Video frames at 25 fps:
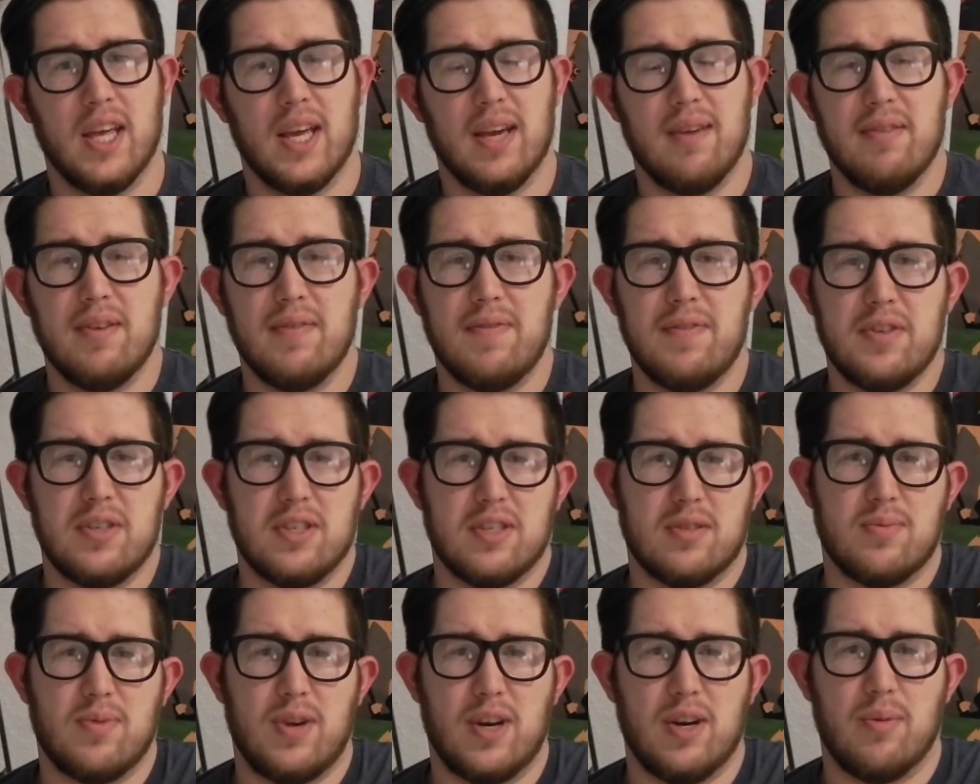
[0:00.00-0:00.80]
Even if you
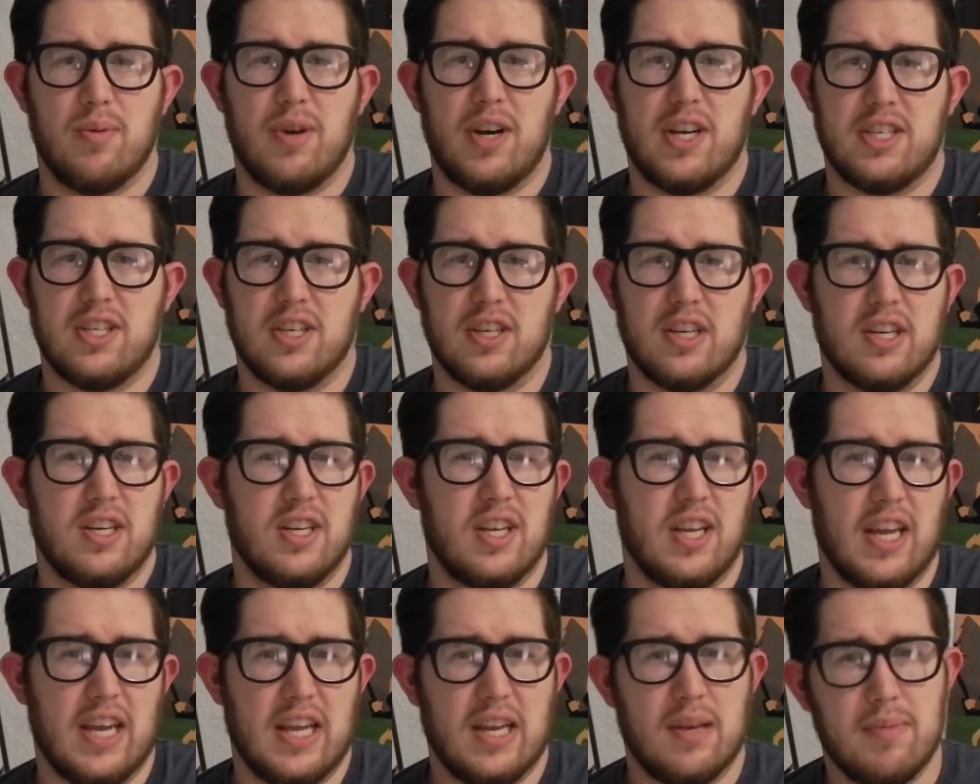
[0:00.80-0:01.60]
just want to watch a
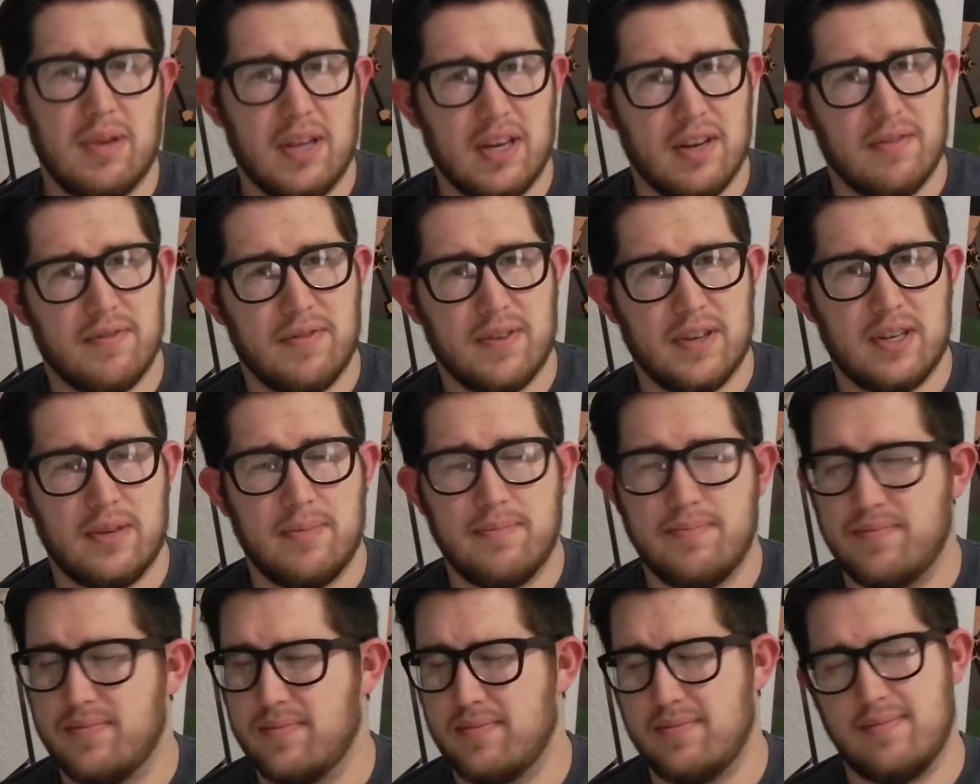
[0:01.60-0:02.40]
good animated
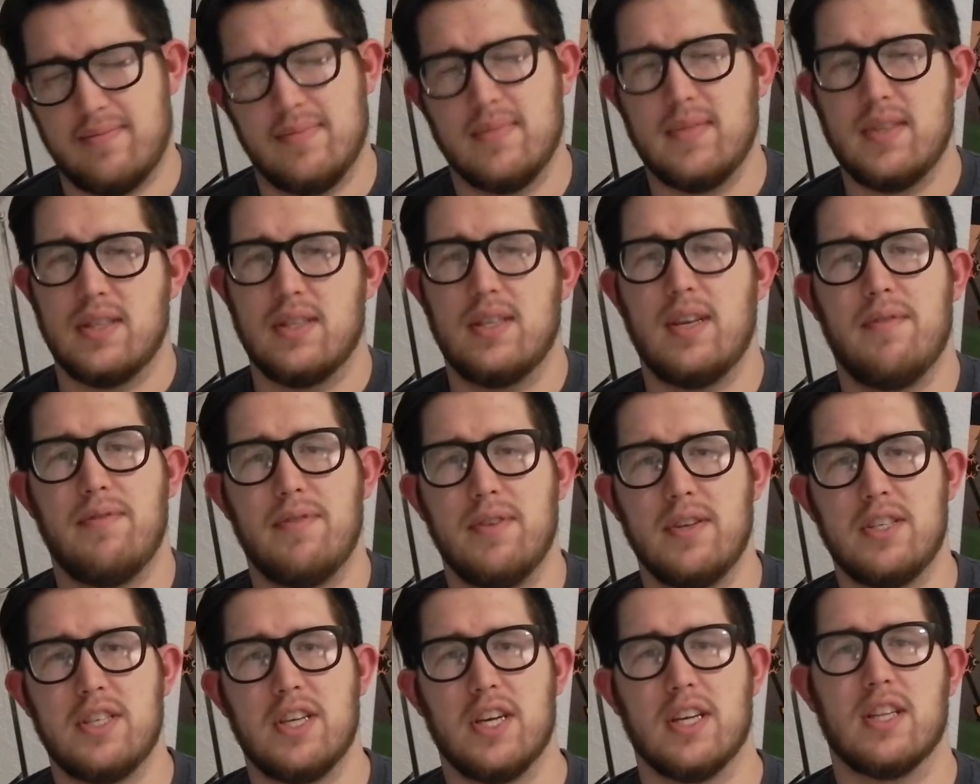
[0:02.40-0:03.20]
film,
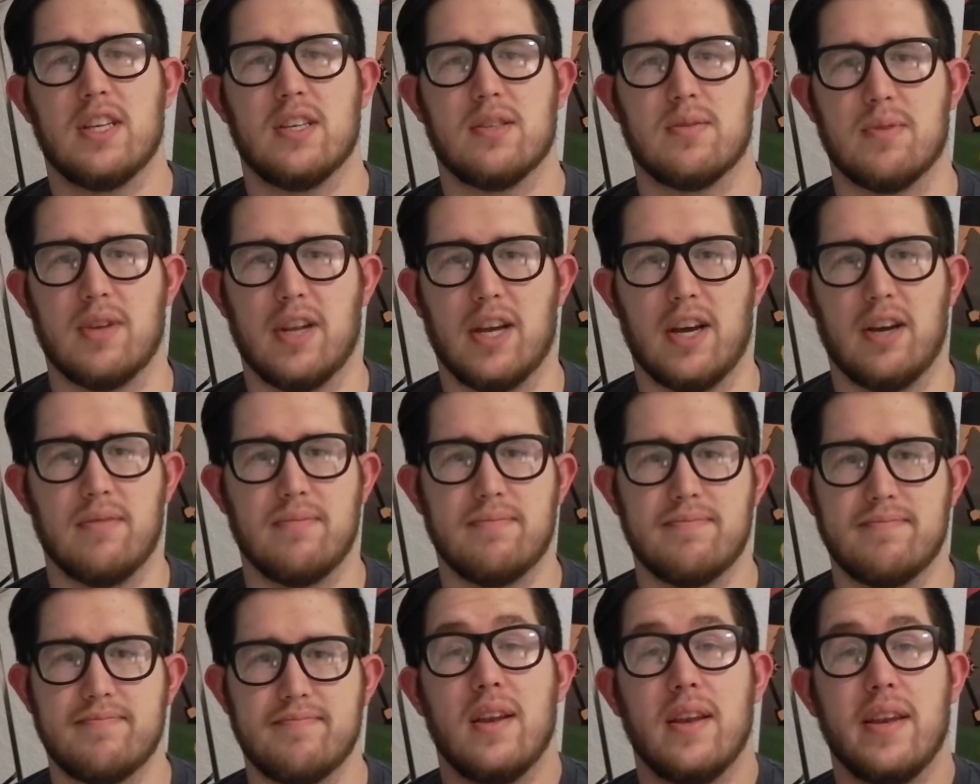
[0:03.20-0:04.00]
definitely check this one
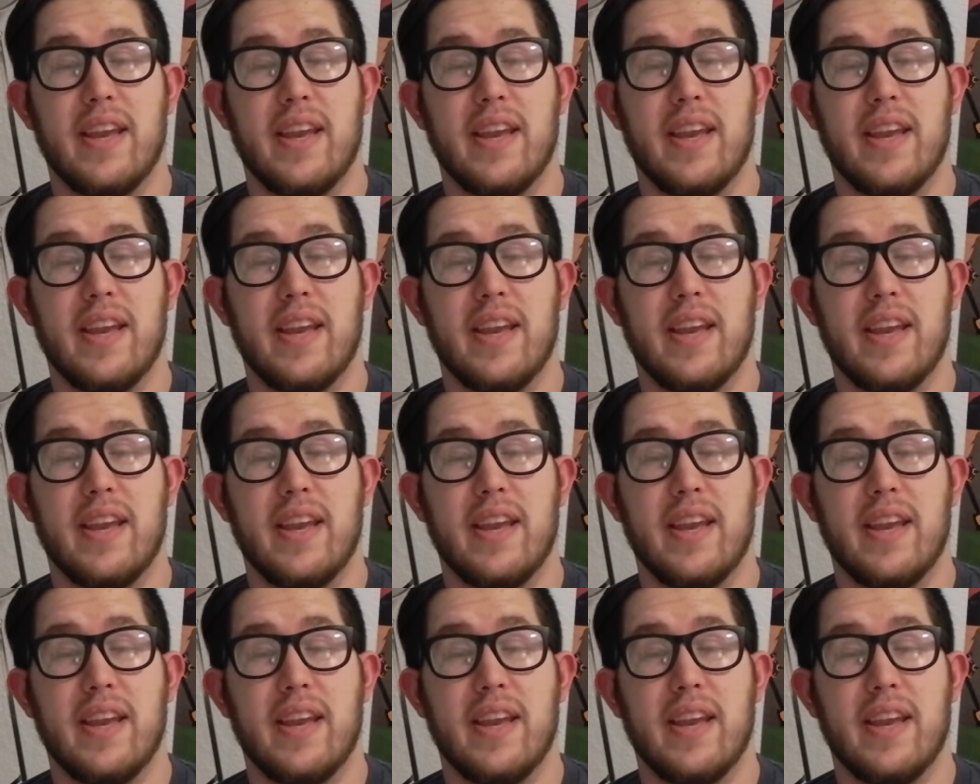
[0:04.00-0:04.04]
out.